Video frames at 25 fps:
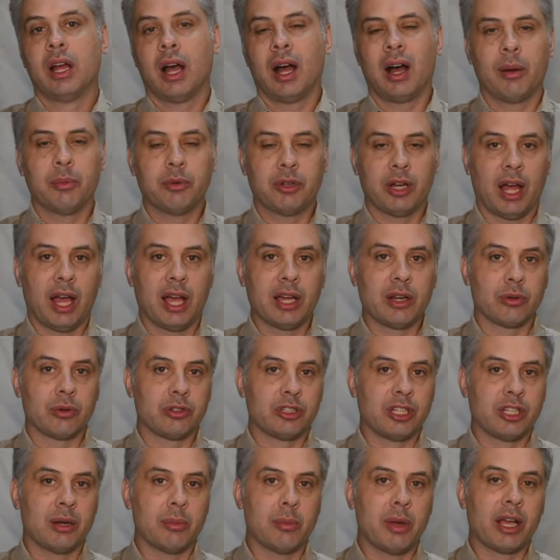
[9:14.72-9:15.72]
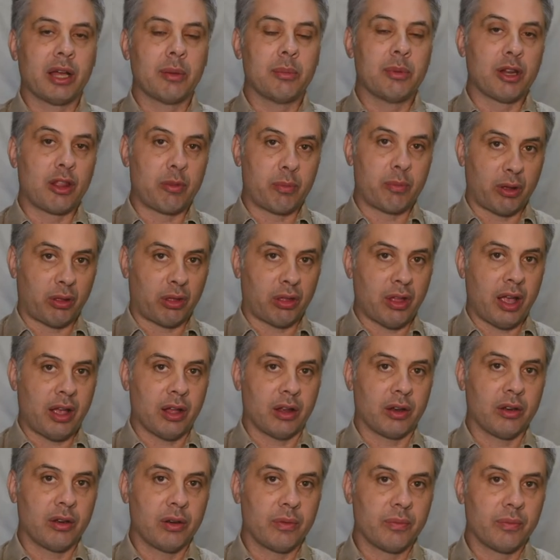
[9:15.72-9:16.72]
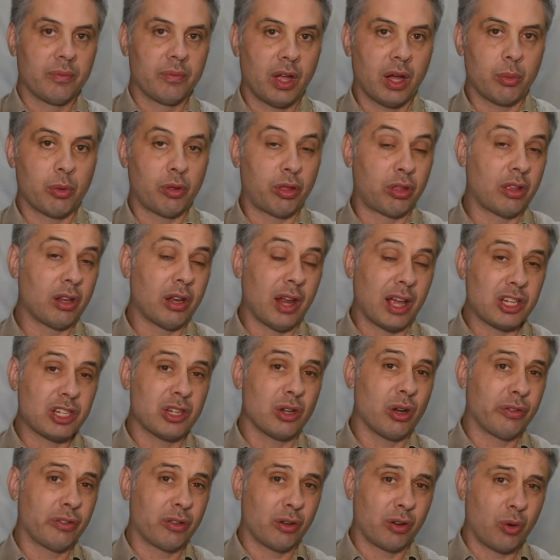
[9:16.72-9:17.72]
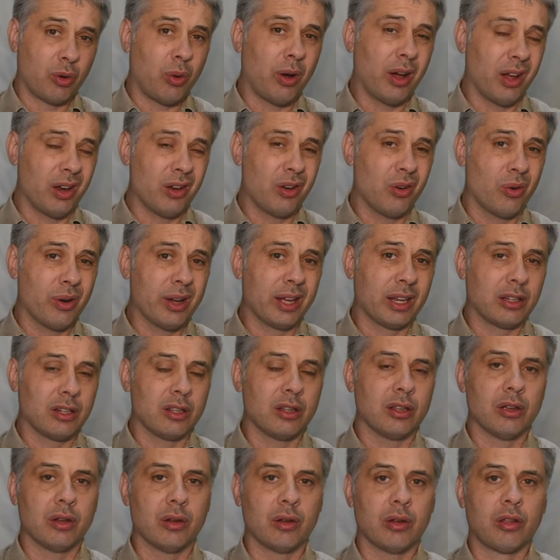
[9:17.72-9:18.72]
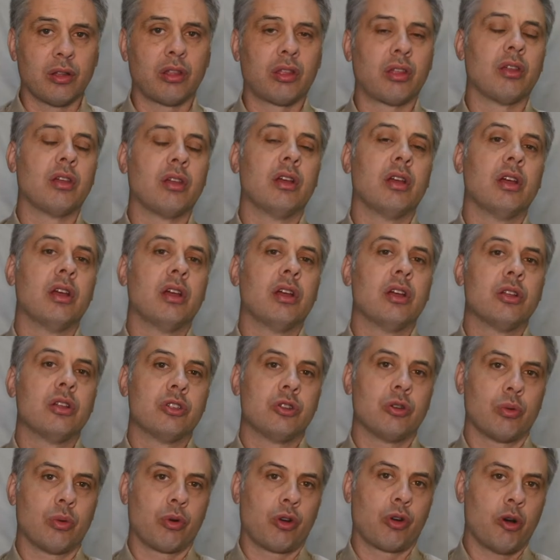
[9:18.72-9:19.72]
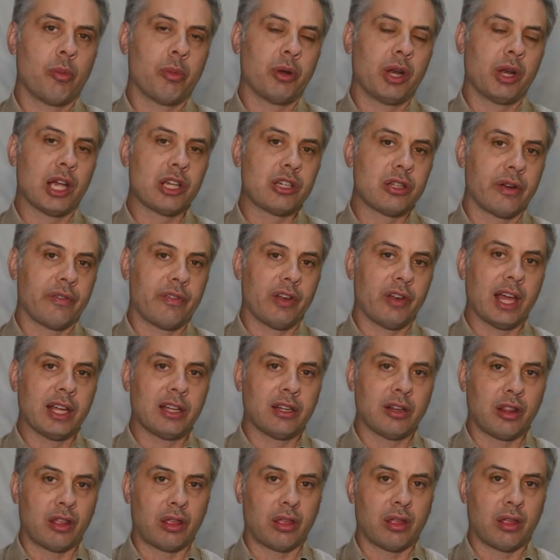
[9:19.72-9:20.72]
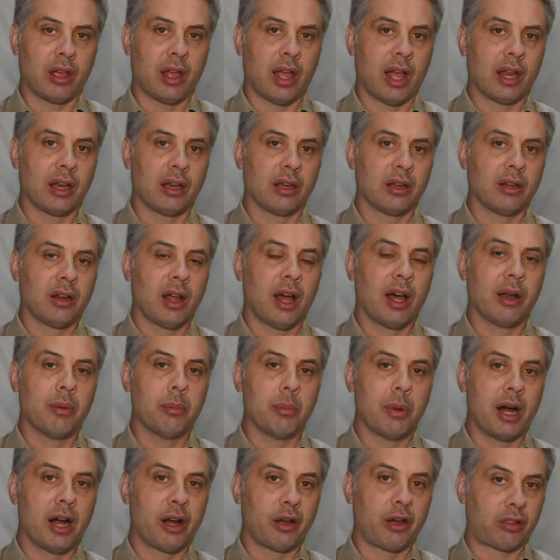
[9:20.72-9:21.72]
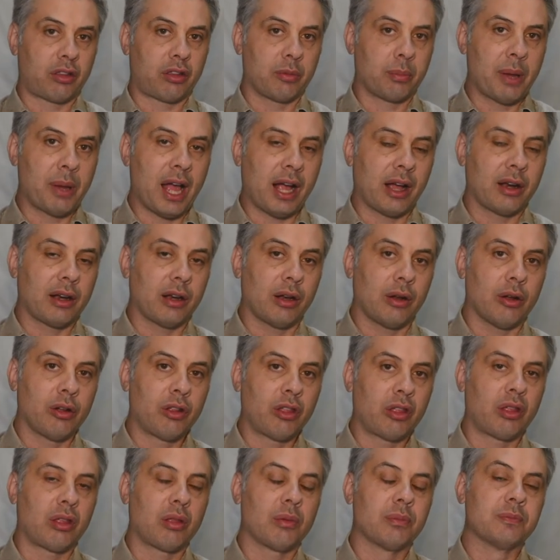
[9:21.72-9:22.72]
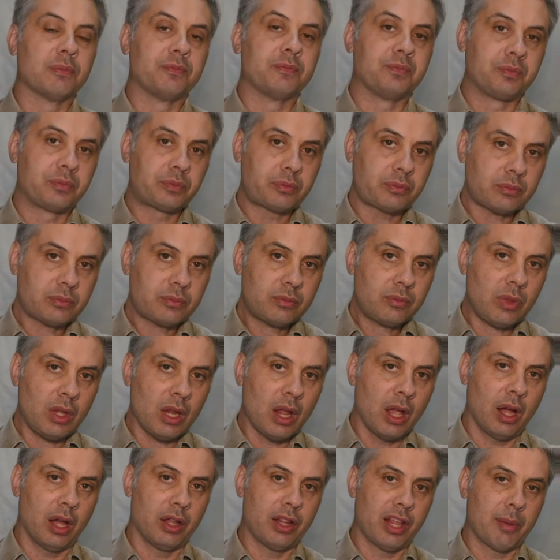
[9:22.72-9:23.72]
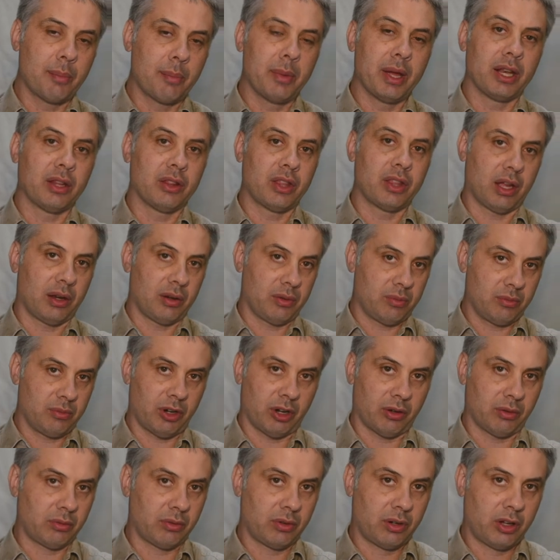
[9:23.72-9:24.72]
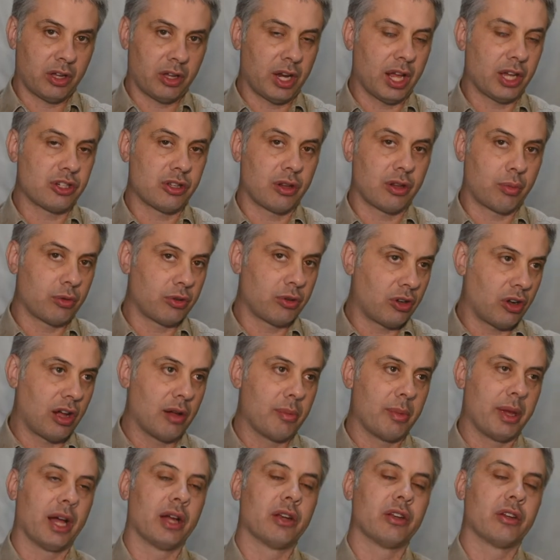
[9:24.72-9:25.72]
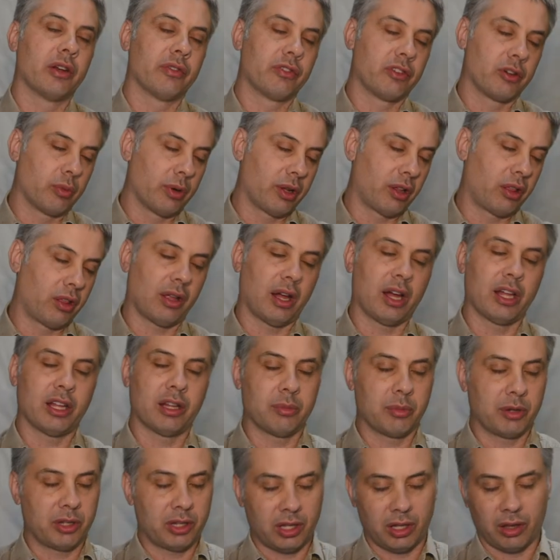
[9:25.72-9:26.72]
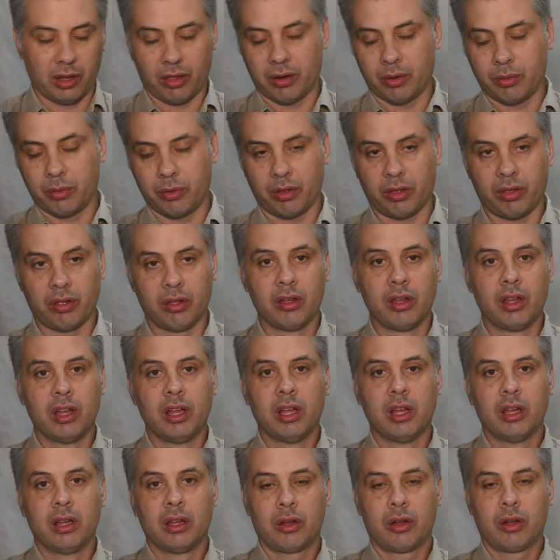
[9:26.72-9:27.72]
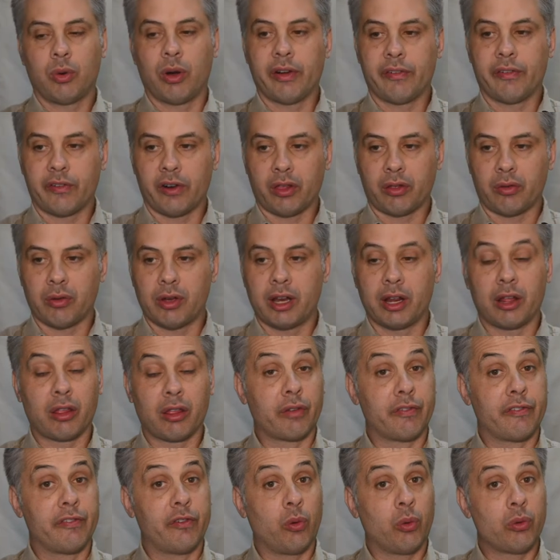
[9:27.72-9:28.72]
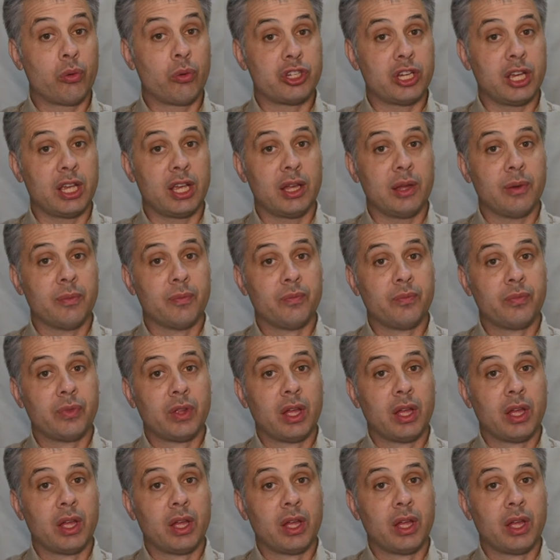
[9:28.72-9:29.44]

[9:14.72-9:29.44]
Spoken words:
up to 8 or 10 megabits per second, were still actually often quite annoying to use, due to a combination of latency and unmasked packet loss that meant that connections would time out and you'd have to restart them and things, and it was quite frustrating. So 4G